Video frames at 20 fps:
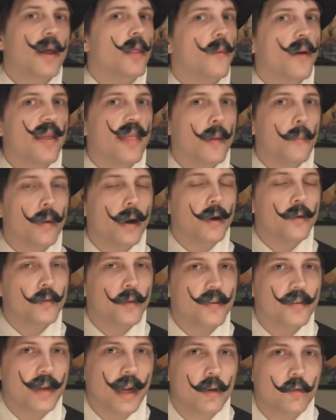By the way, that
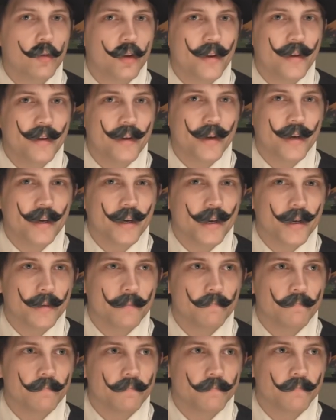browser extension,
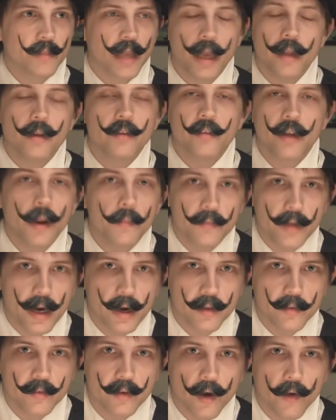it doesn't
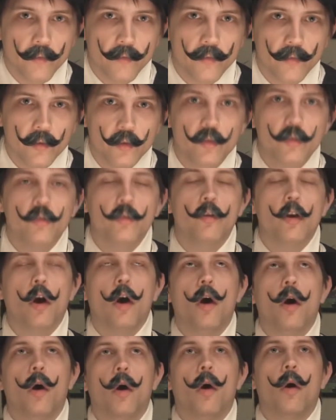update itself.
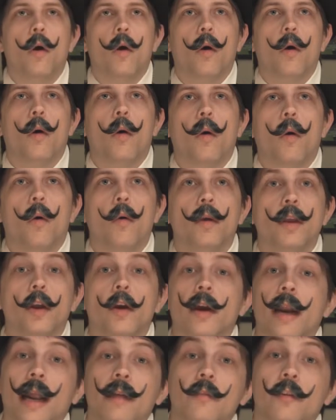So
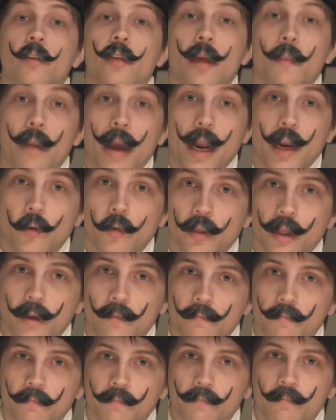you're going to have to do that
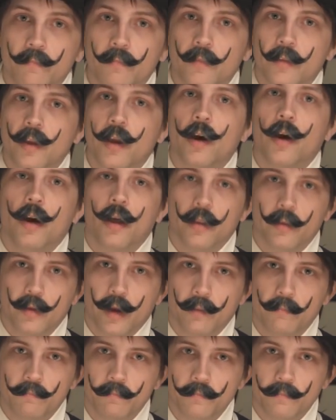manually. All the
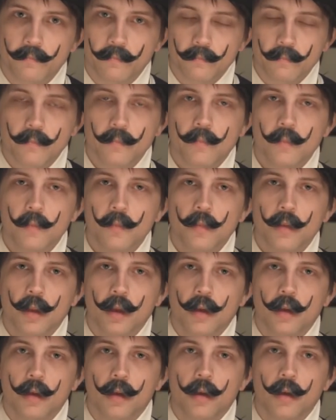time.
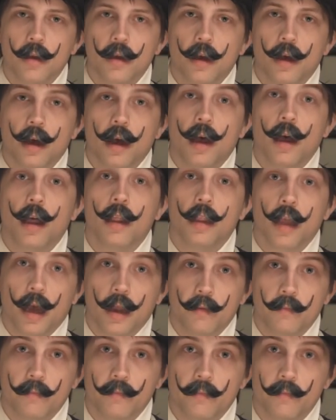A
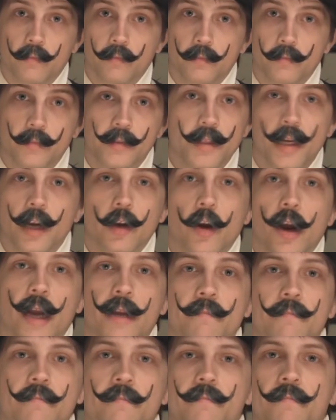lot. It's not
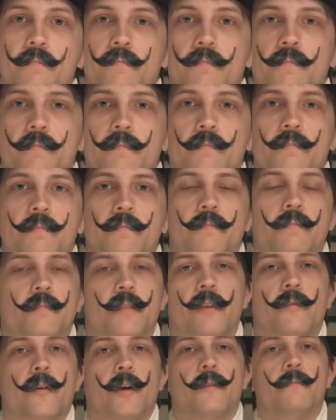great.
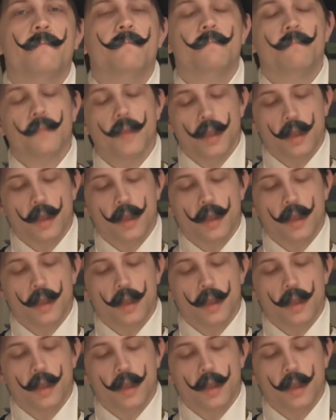Not fun.